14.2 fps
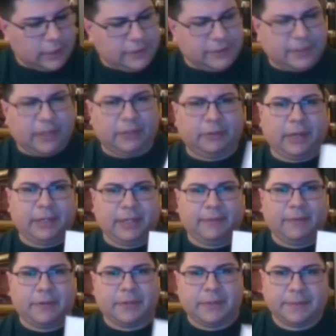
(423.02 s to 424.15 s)
This is called The Great
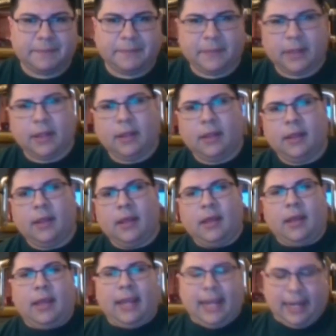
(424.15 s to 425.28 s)
Divergence.
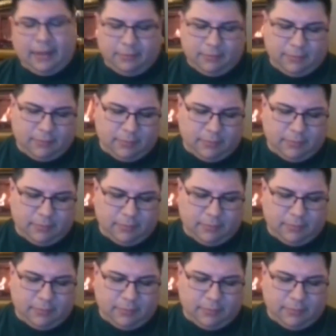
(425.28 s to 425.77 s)
And